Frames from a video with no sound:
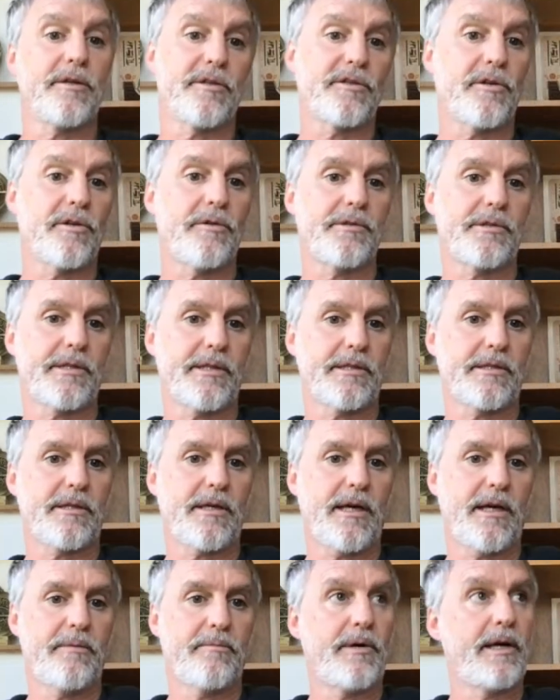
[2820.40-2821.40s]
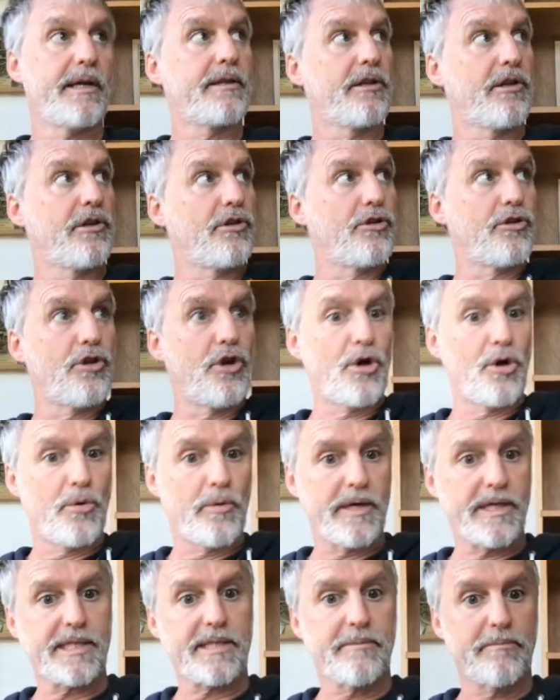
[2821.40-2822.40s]
solstice time, right? The
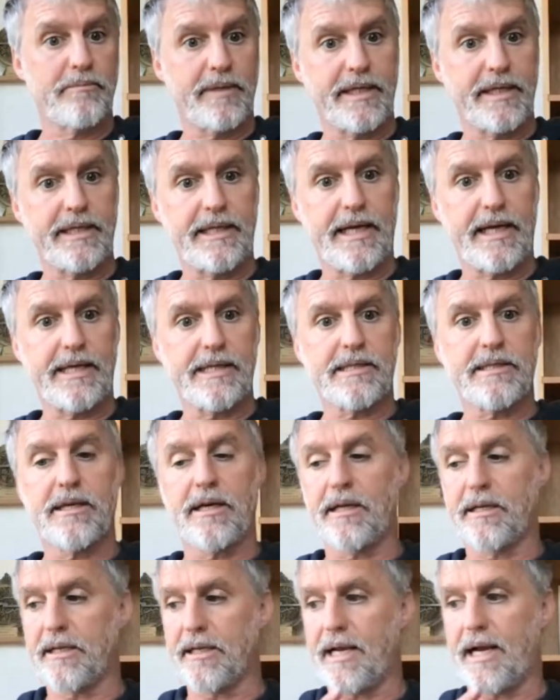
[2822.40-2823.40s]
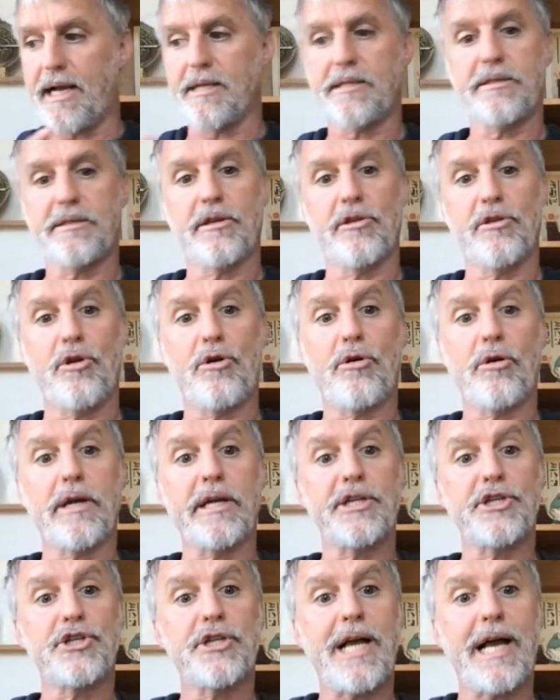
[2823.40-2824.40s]
lowest midday sun casts the
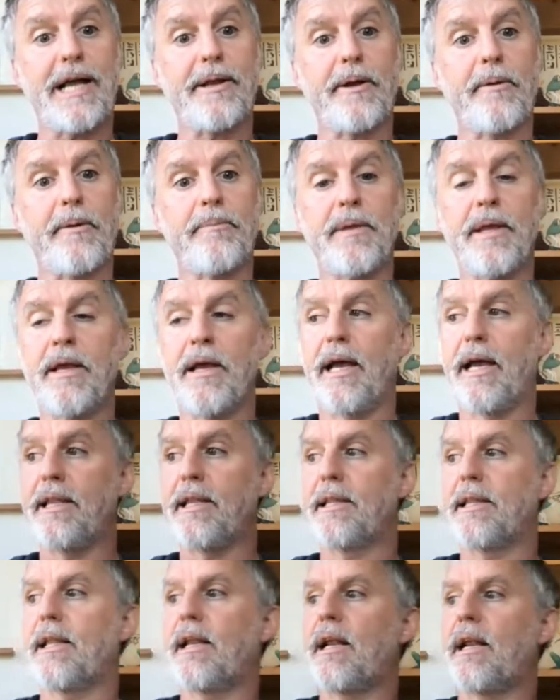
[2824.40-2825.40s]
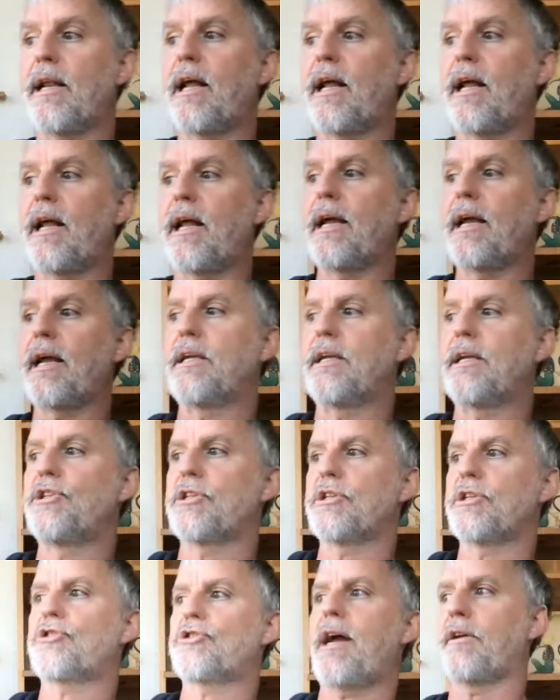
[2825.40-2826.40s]
longest shadow. And then I can just
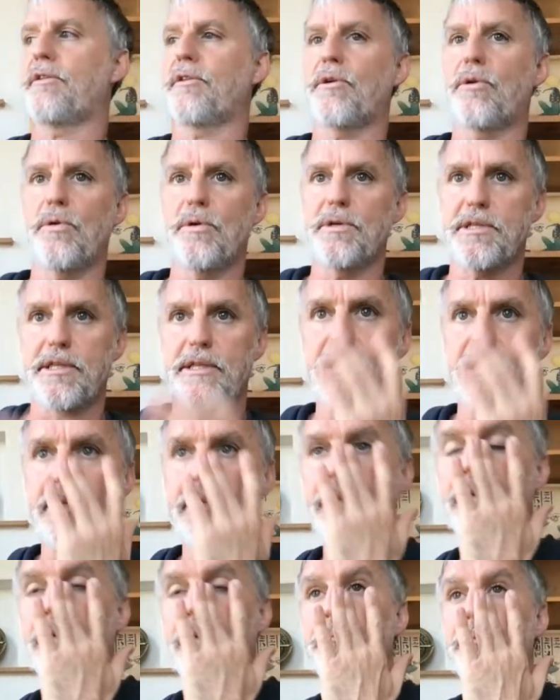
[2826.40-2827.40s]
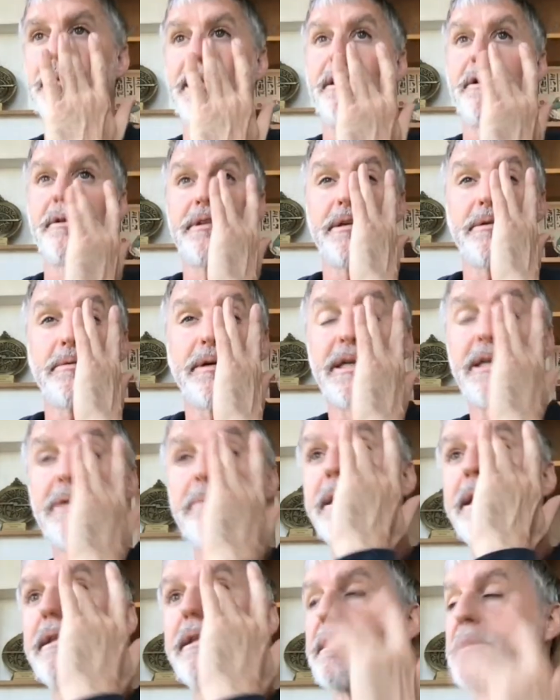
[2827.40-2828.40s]
track throughout the course of the year, but I don't think we're
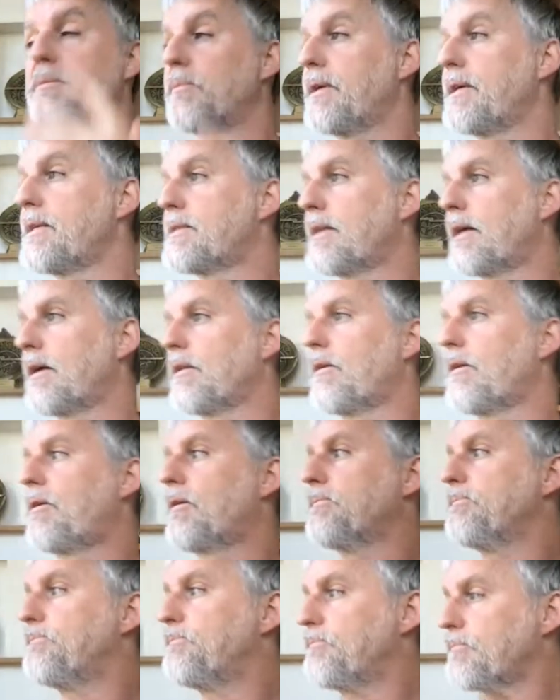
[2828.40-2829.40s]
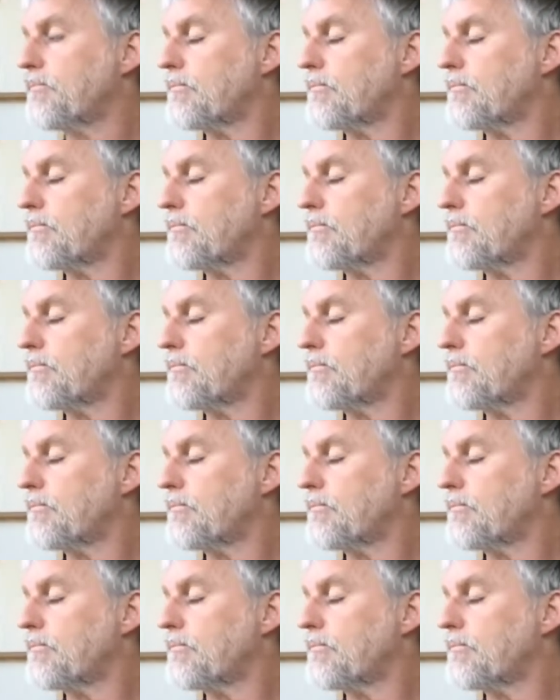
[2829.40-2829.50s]
going to be at this place that long,